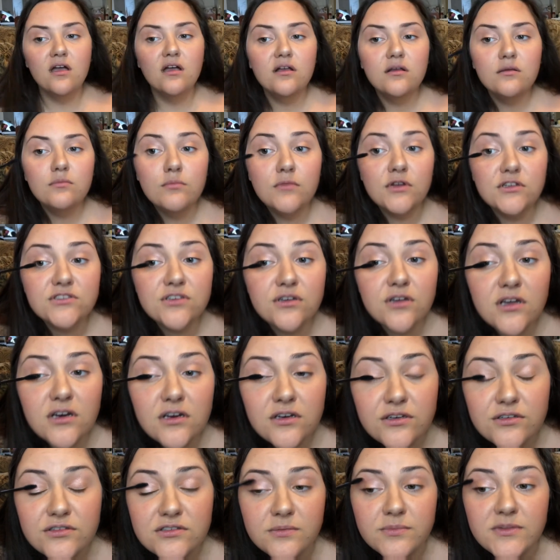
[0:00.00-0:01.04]
I'm also gonna
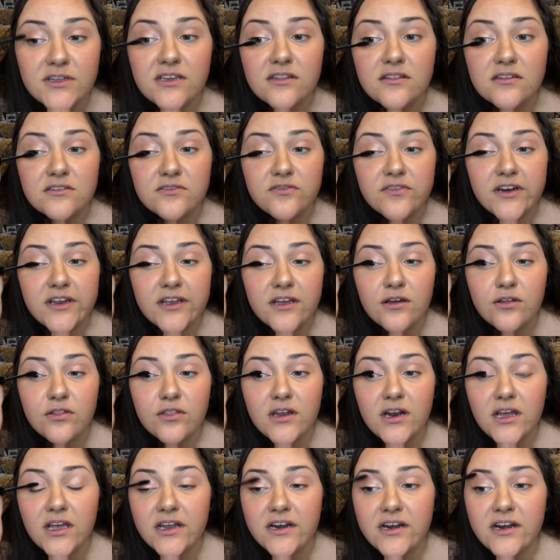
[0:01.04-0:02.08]
do something in this video
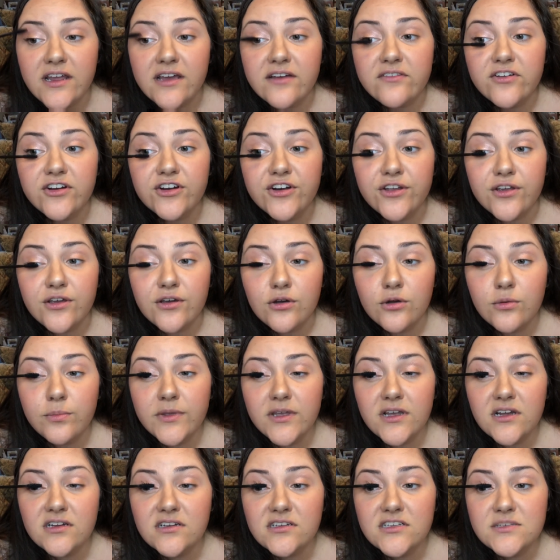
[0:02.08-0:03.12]
that I never do
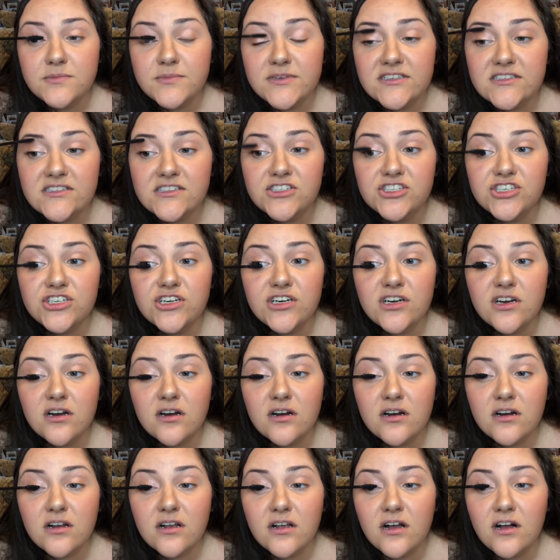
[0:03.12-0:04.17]
because my sister
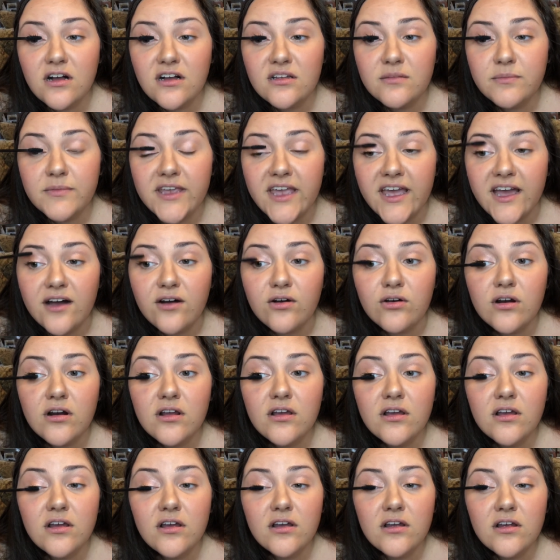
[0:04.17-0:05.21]
called me out
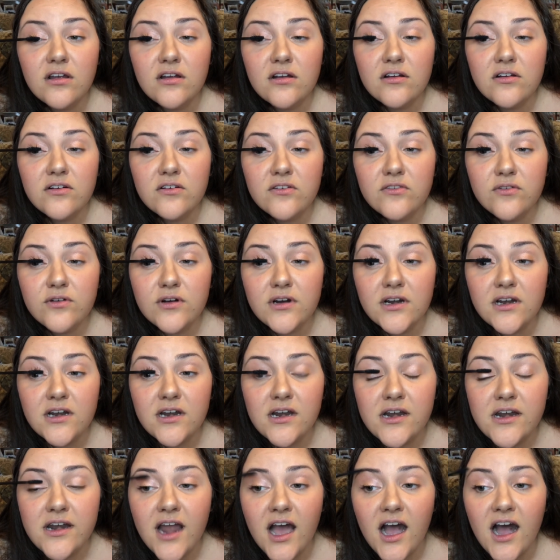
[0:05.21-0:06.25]
for
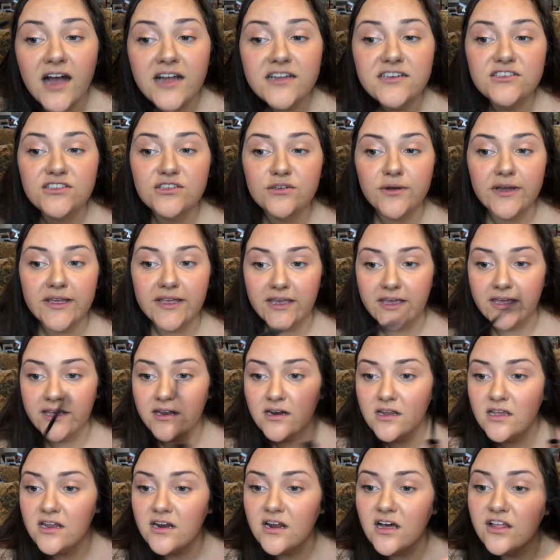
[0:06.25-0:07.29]
not doing it
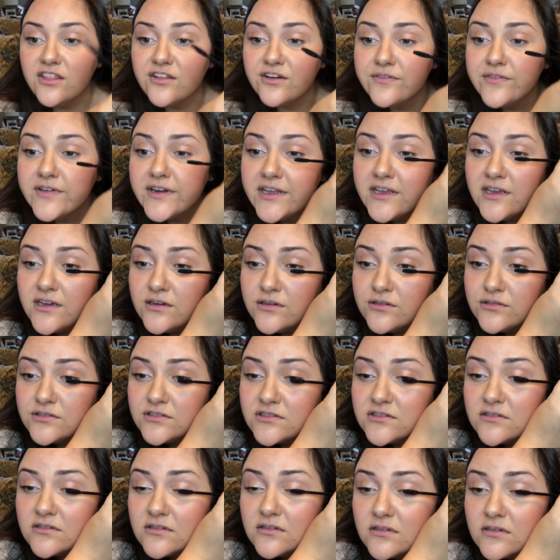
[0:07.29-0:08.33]
in other videos.